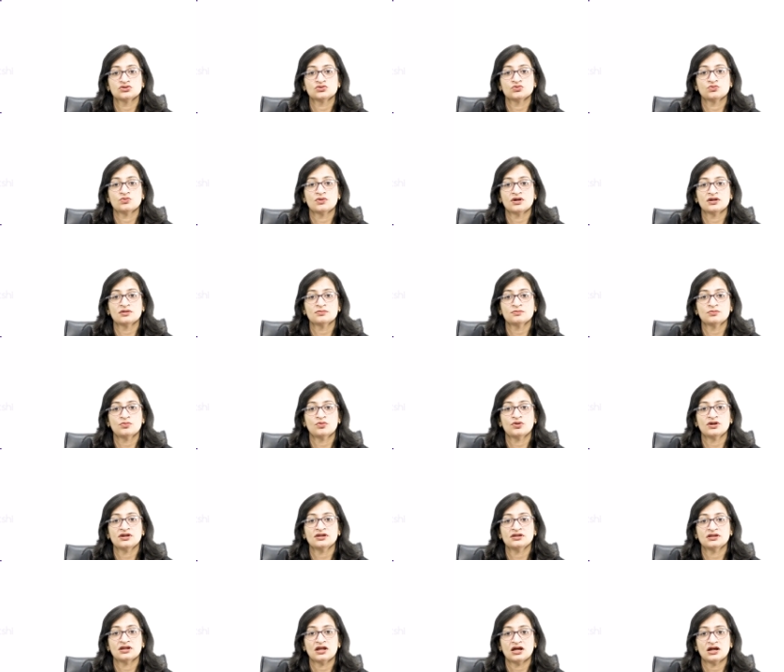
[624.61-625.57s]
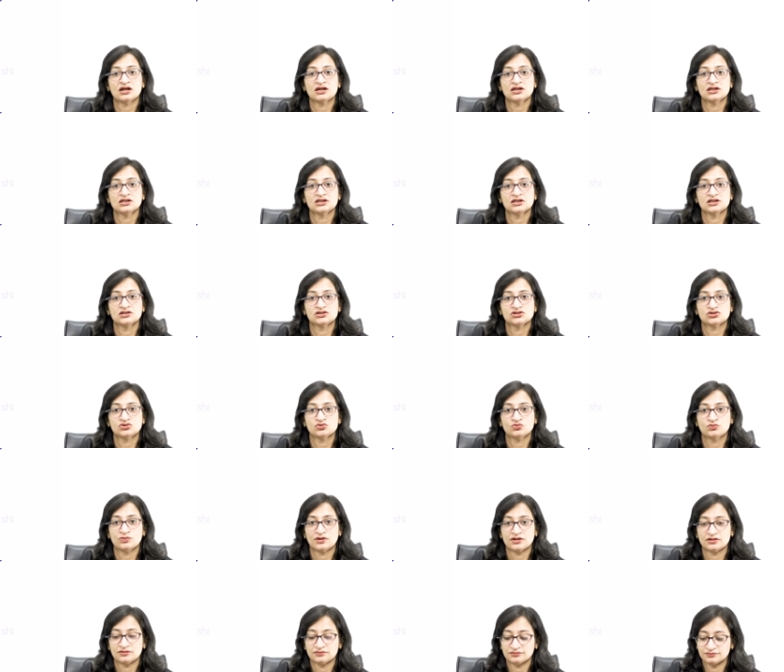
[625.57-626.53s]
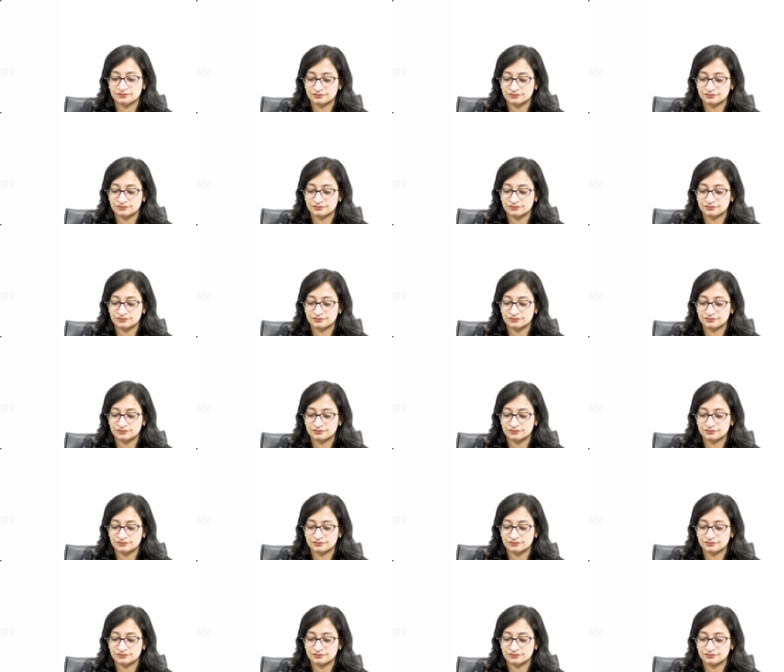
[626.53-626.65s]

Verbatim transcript: to 1.9 is to 1.